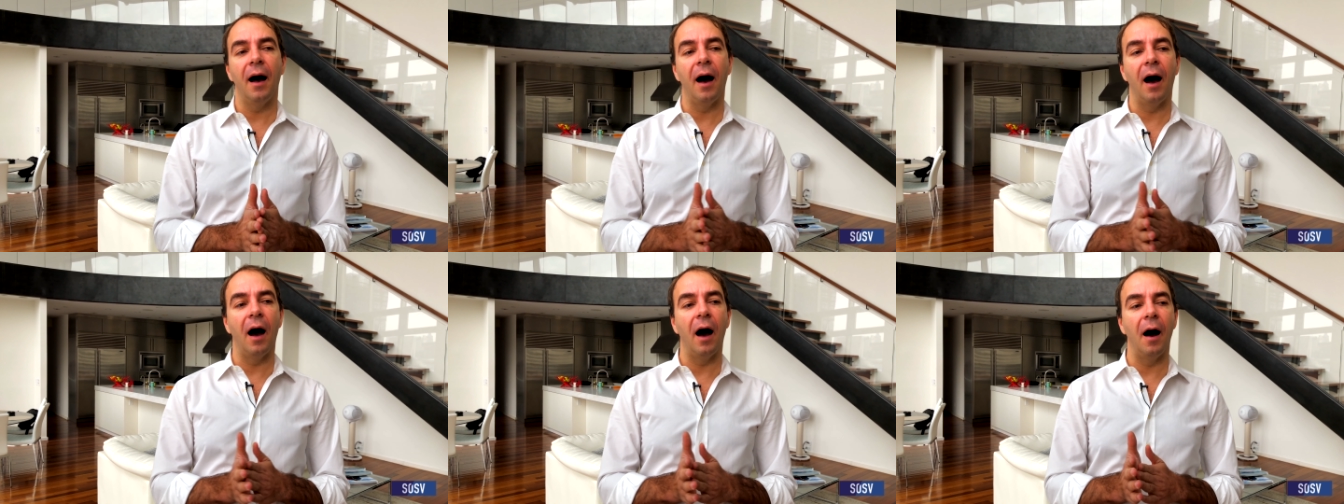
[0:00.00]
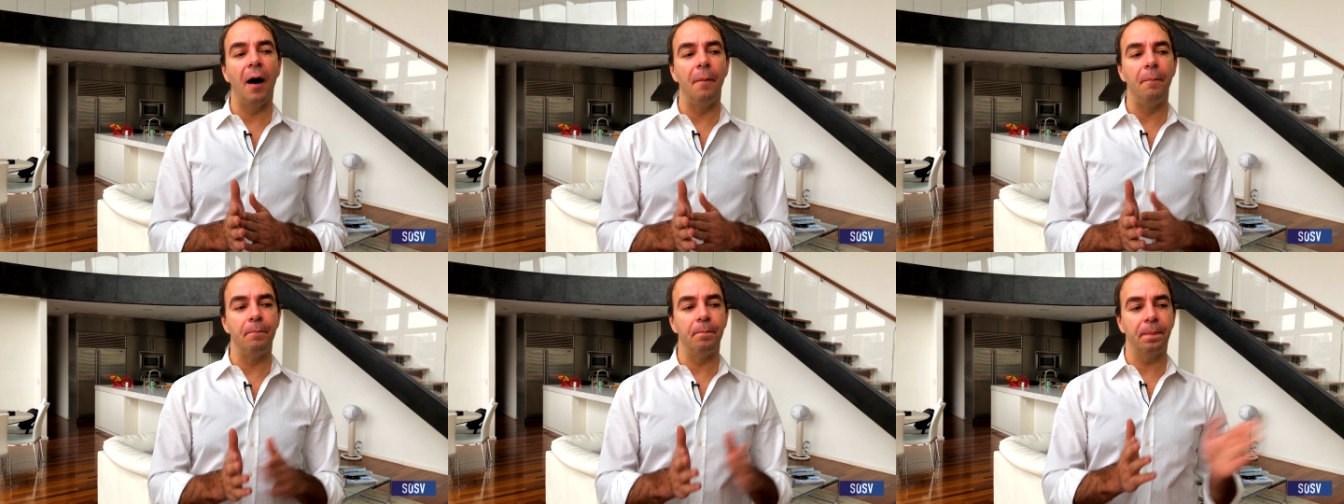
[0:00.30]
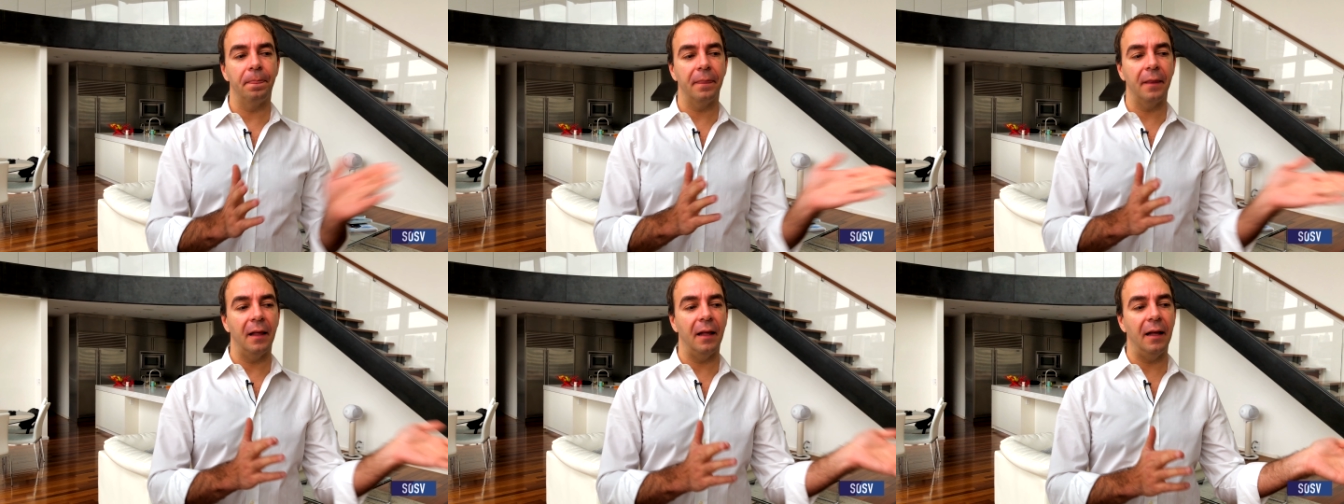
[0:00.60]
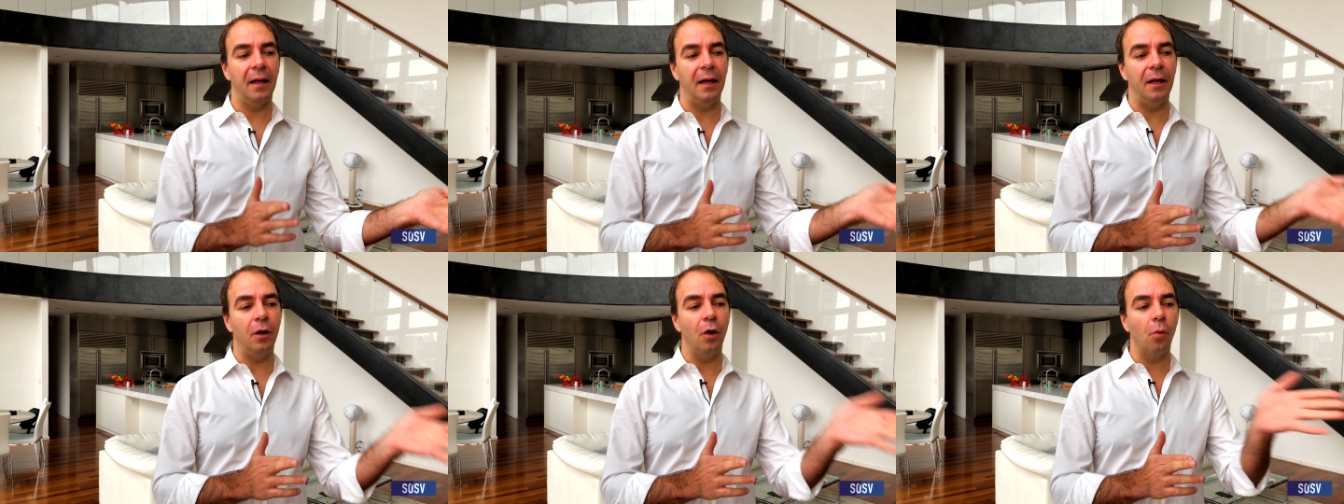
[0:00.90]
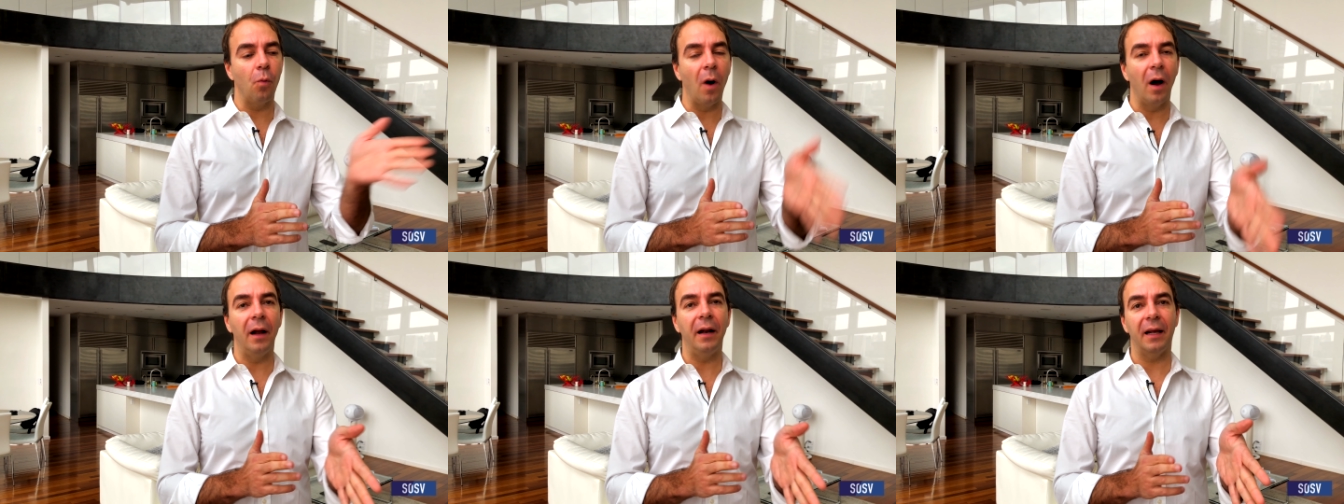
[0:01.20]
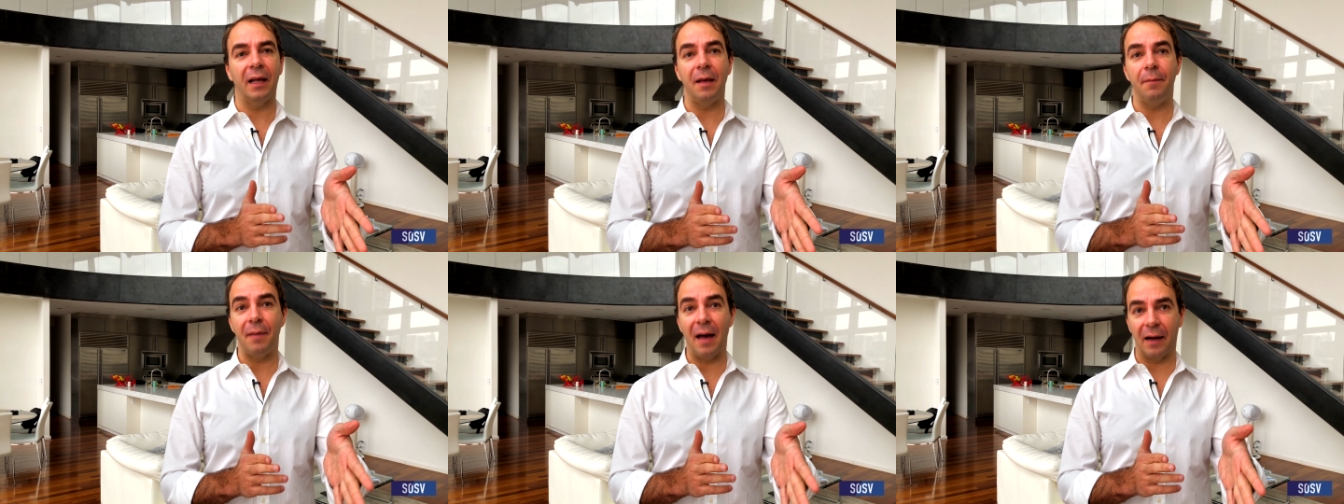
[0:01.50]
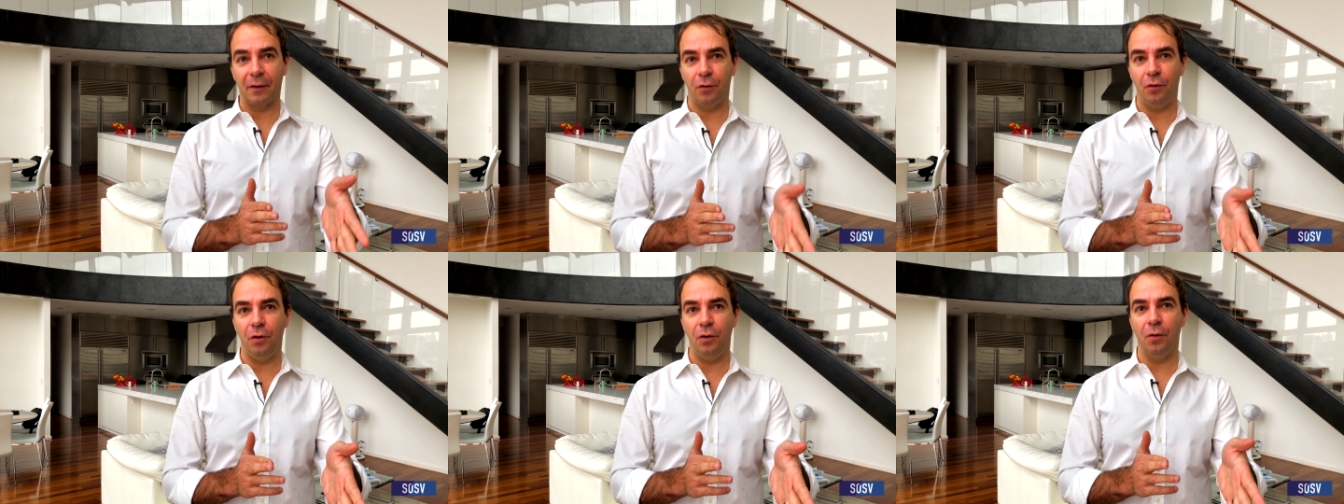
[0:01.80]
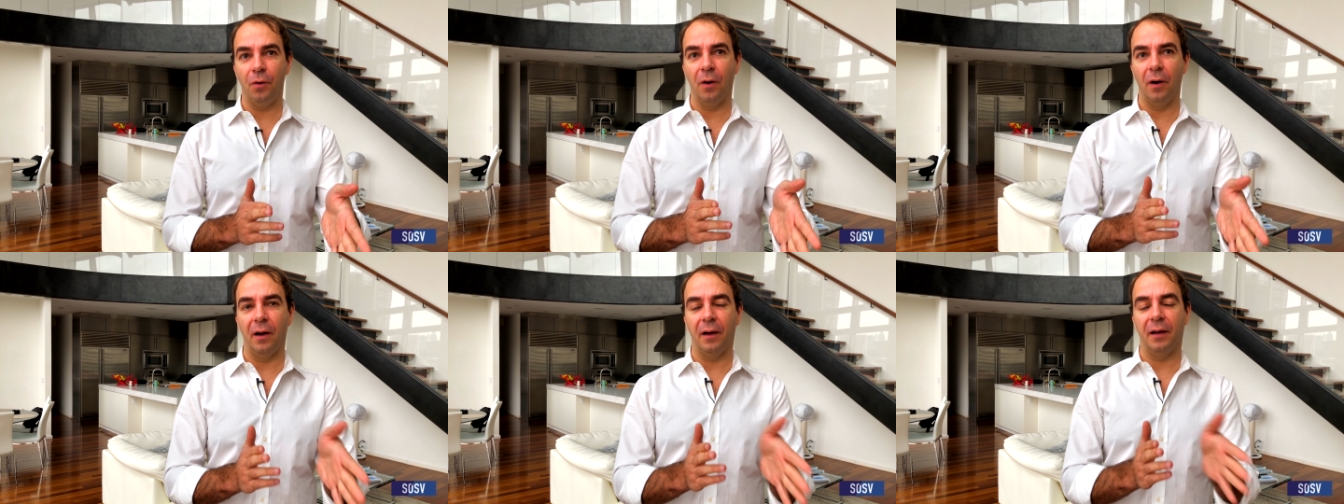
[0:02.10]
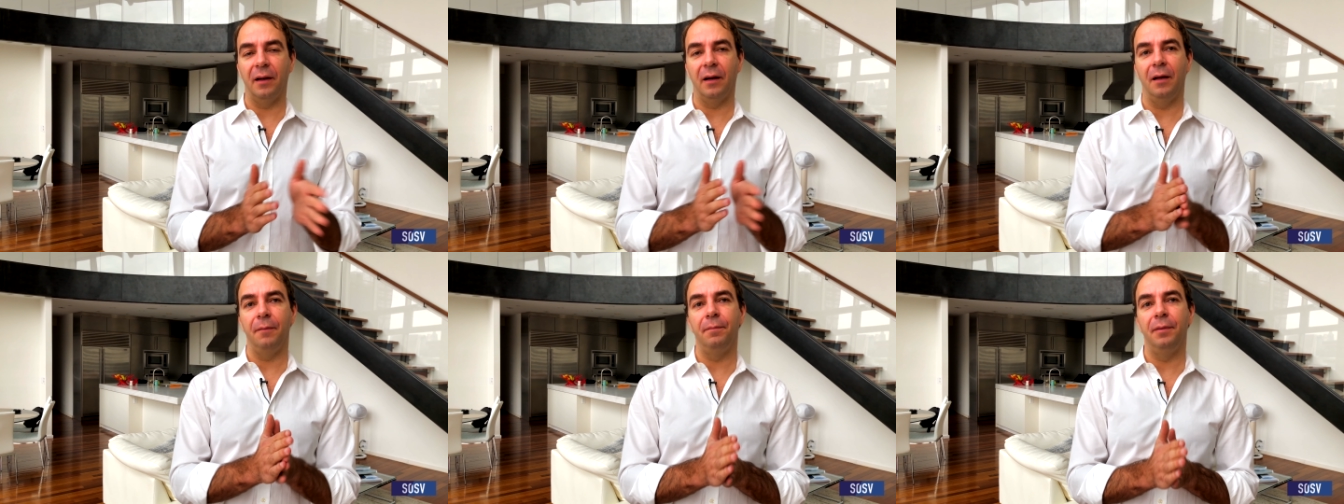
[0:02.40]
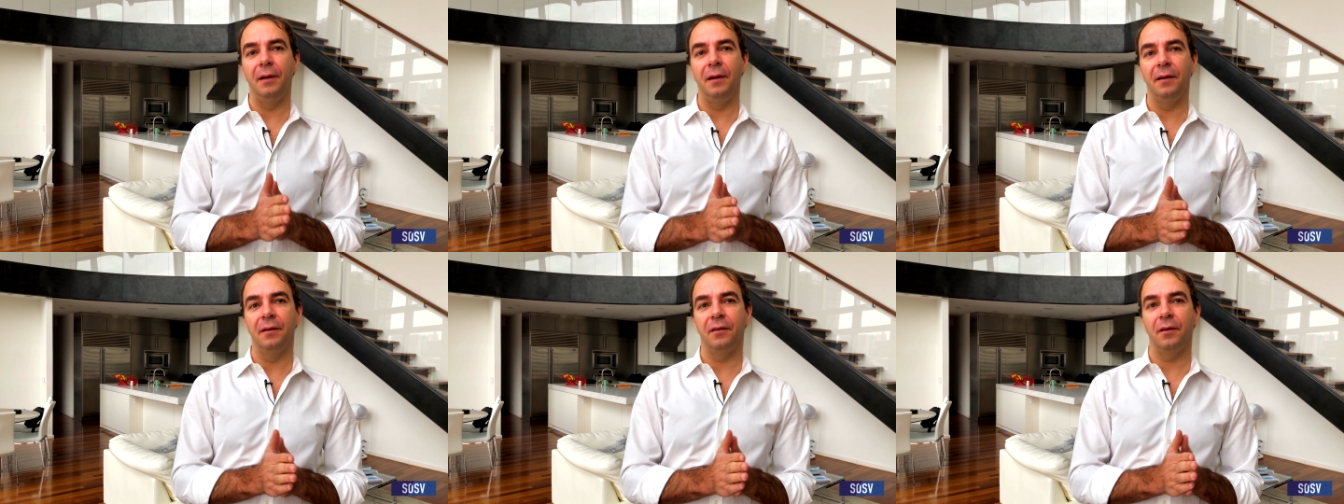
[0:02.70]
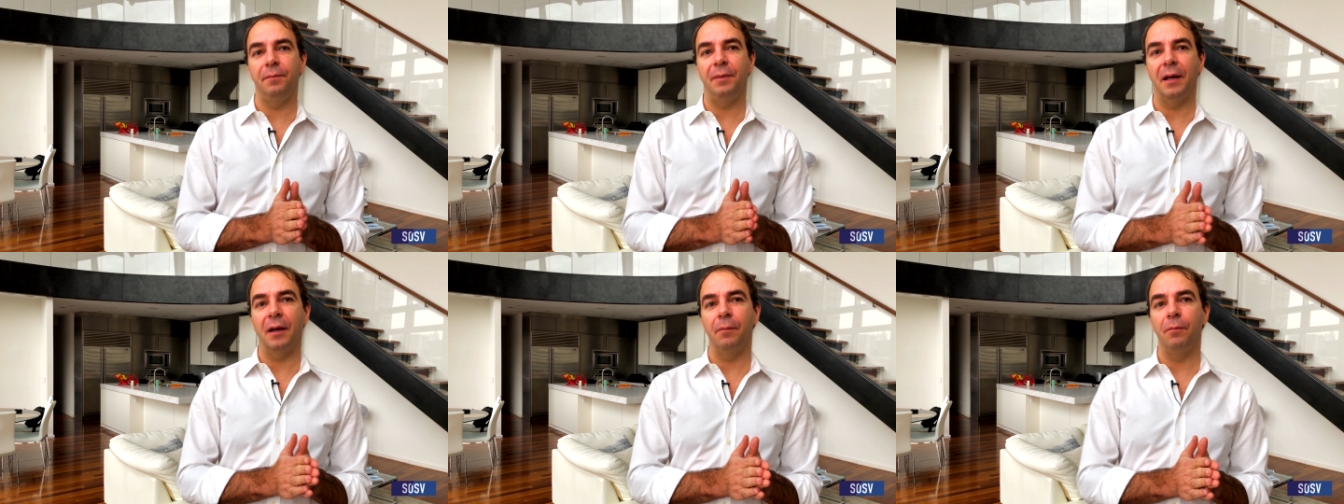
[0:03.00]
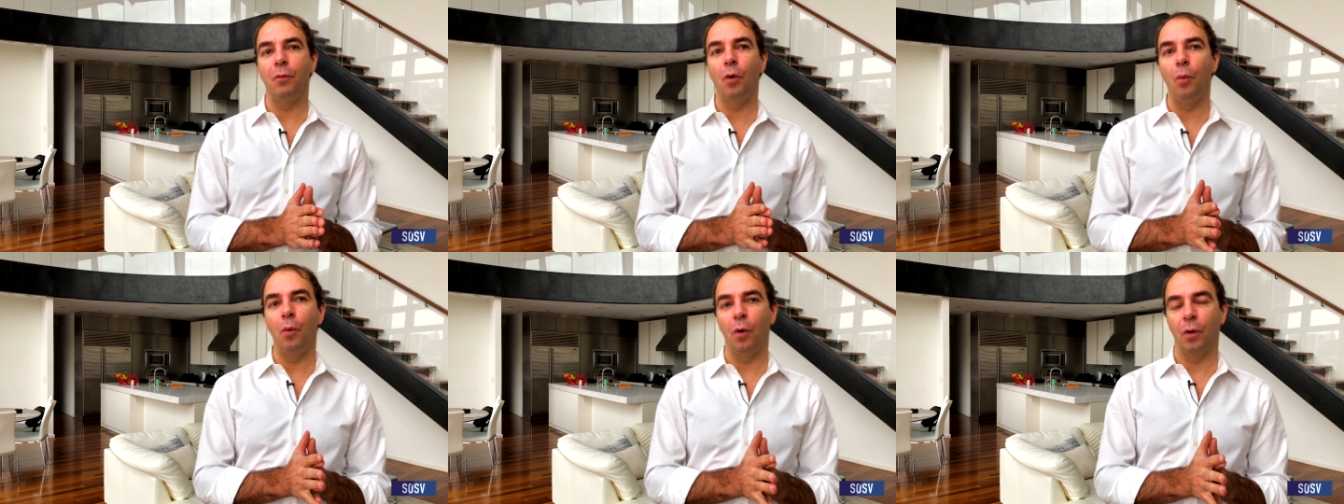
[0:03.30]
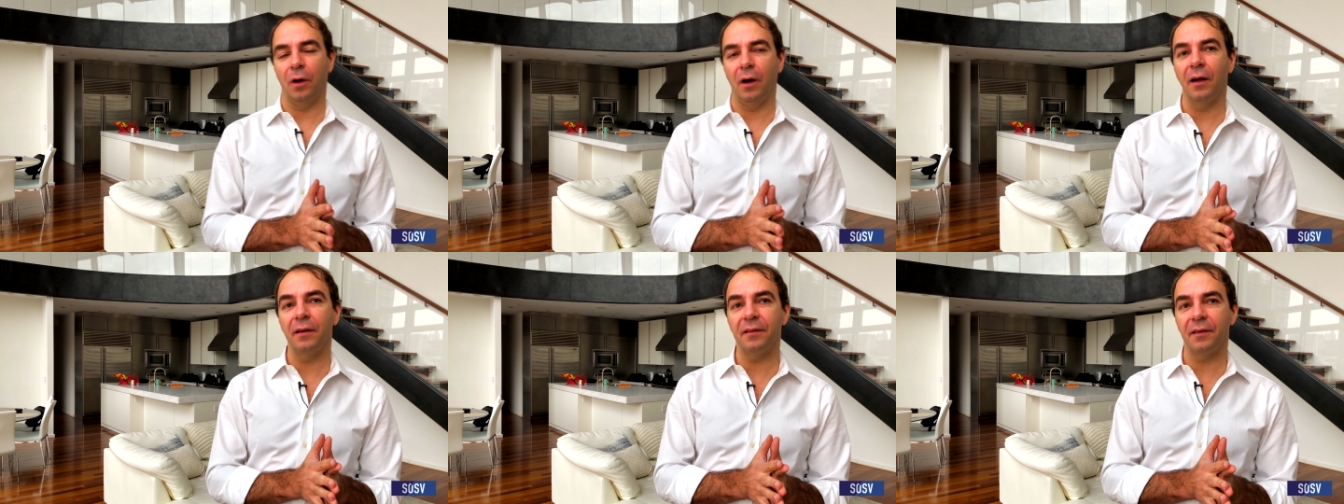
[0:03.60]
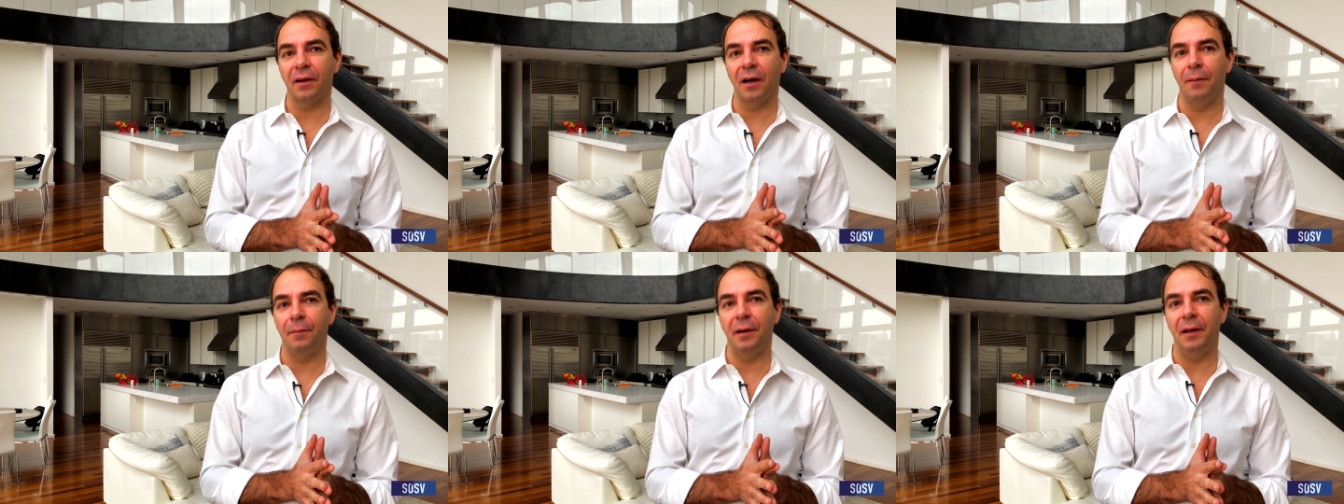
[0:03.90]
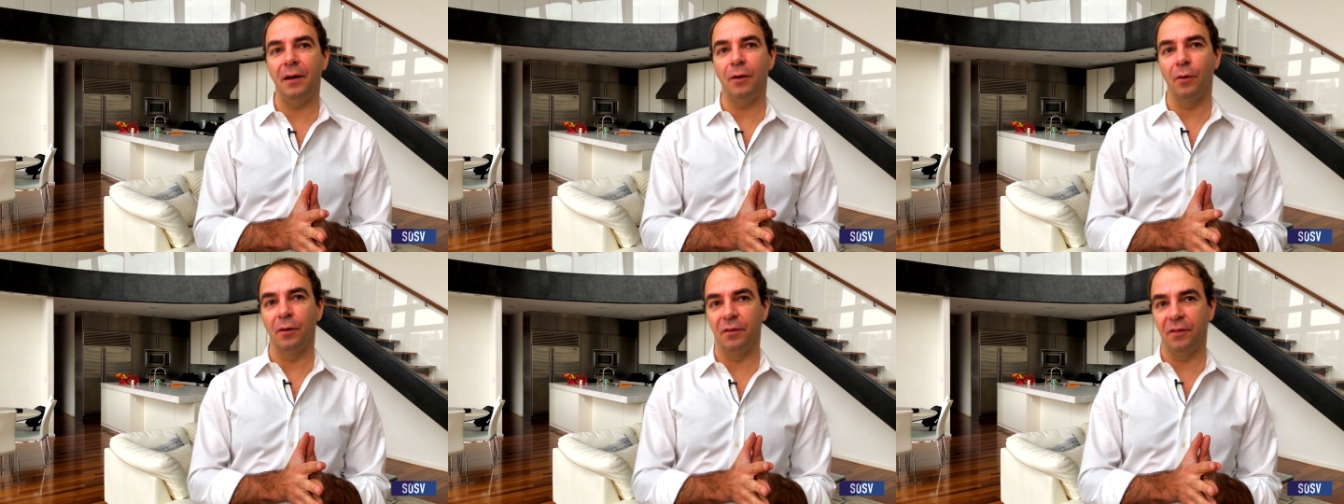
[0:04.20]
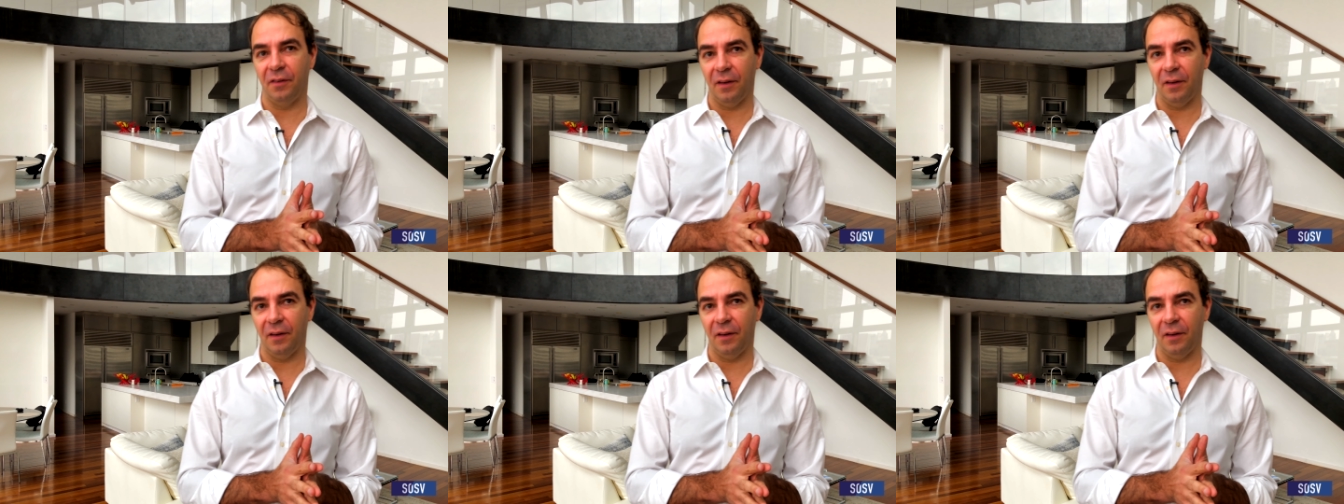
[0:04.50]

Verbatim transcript: Um, In oh one, I came back to New York and I built a big mobile content company called